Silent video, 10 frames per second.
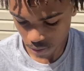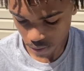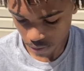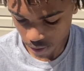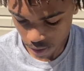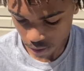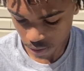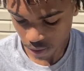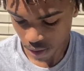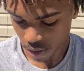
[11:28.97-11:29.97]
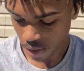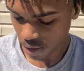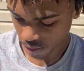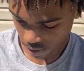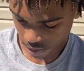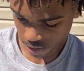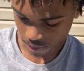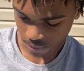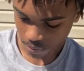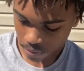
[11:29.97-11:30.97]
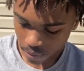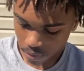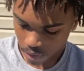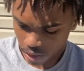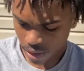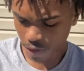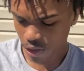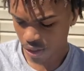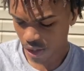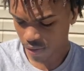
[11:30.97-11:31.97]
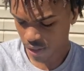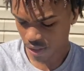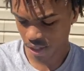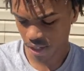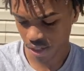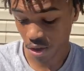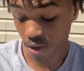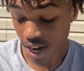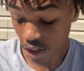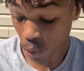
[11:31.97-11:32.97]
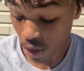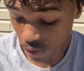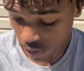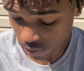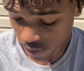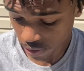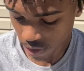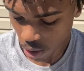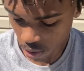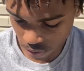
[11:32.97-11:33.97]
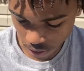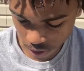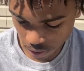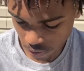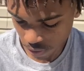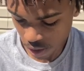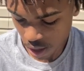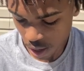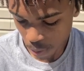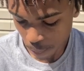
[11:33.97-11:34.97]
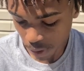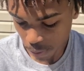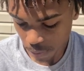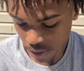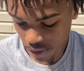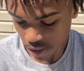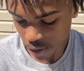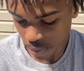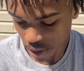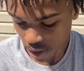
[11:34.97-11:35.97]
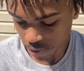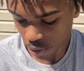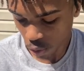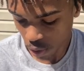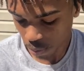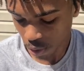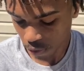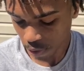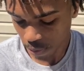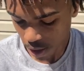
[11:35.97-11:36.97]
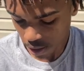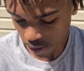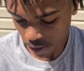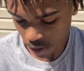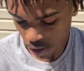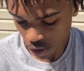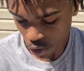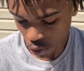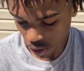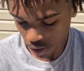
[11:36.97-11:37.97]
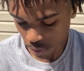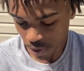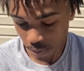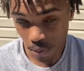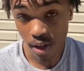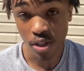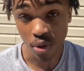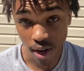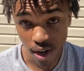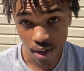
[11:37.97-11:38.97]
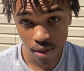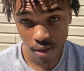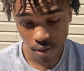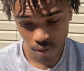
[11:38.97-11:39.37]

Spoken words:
Facts. And it's verse 7, it says, the grass withereth, the flower fadeth, but because the spirit of the Lord bloweth upon it, surely the people is grass.